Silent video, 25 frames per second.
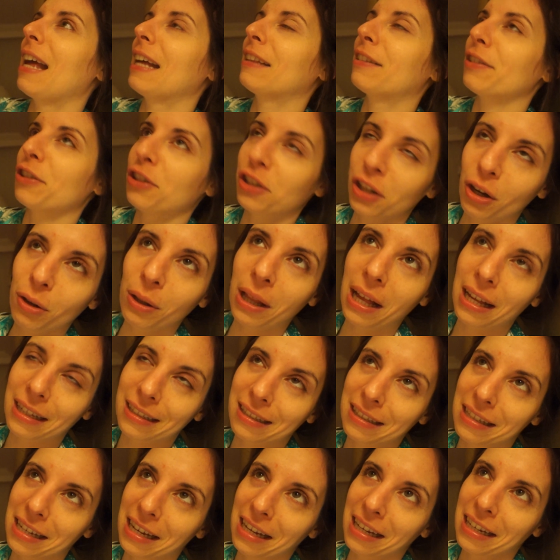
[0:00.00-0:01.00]
Show
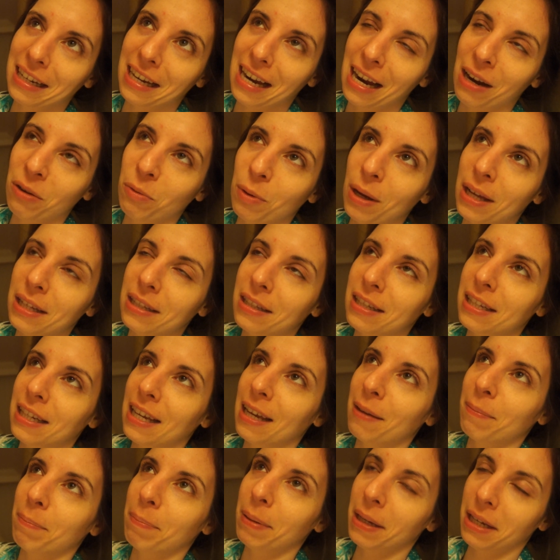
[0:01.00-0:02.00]
last night, I went to
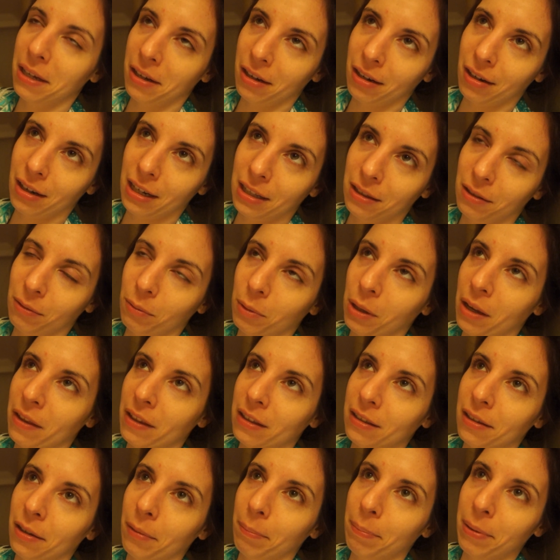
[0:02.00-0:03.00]
get beer at one of the
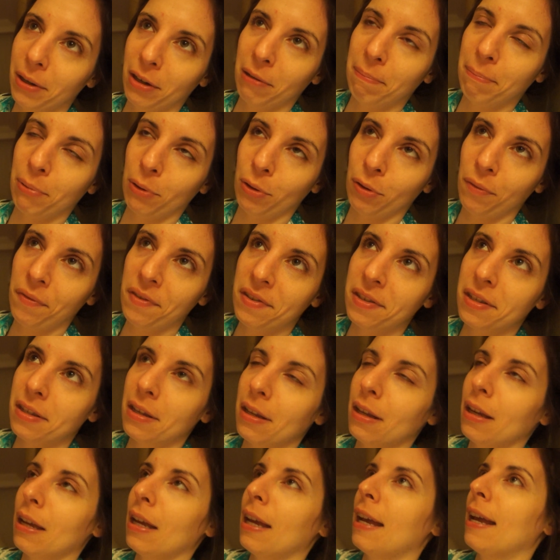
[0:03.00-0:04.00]
little beer booths,
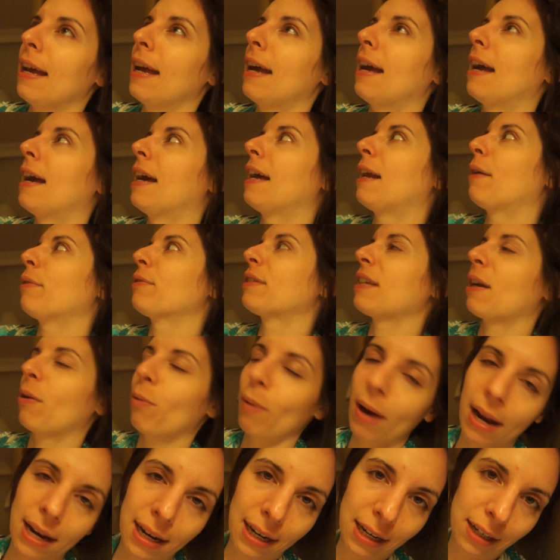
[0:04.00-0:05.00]
and I was like
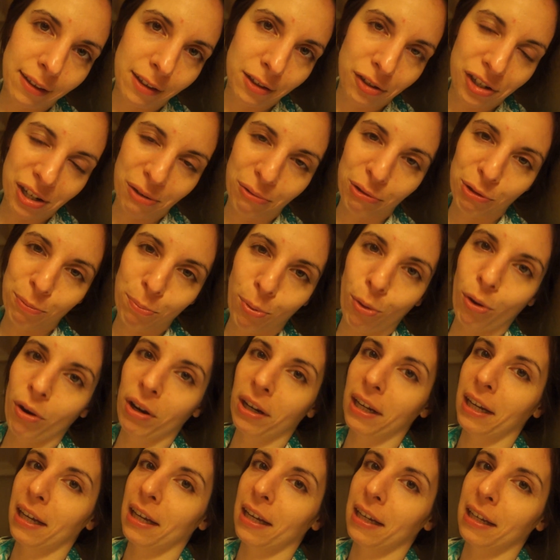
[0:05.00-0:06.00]
waiting, and the chick was
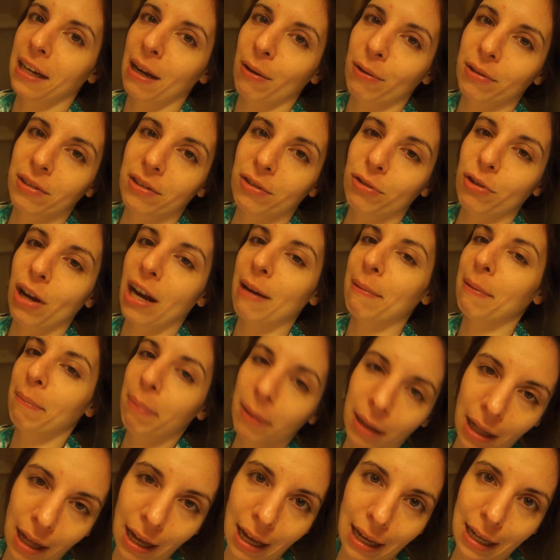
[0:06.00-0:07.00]
pouring it, and I was trying to be
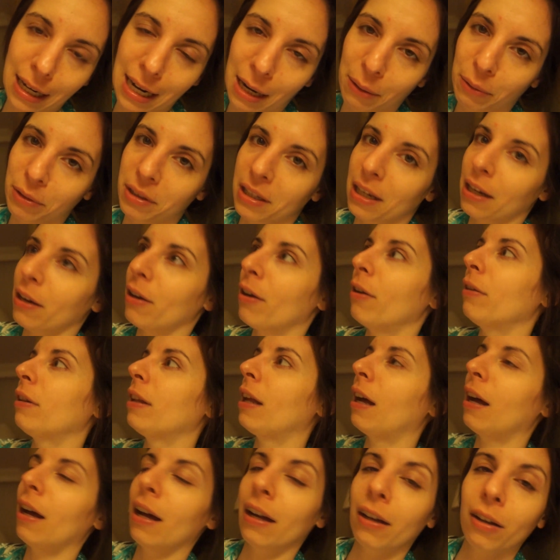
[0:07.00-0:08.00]
polite, and I was like,
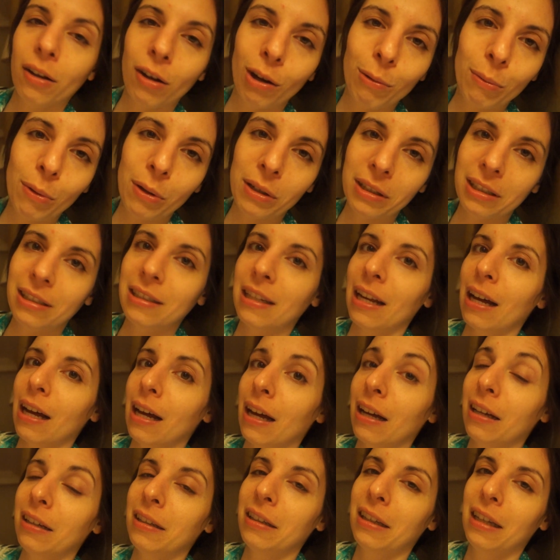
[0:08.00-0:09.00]
hola, como
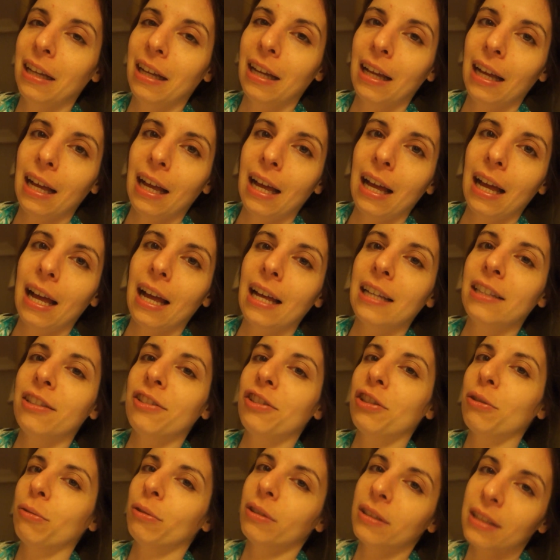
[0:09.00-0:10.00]
esta? And
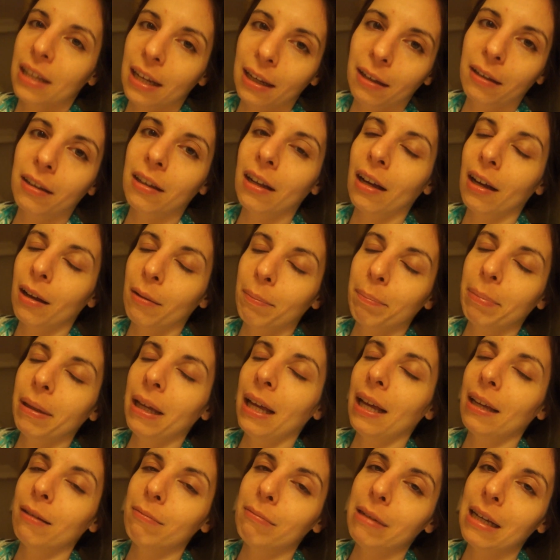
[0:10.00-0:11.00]
she was like, uh,
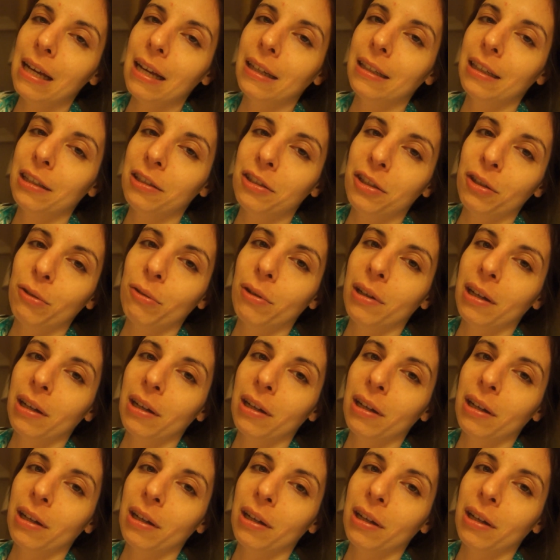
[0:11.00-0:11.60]
bien, bien, y tú?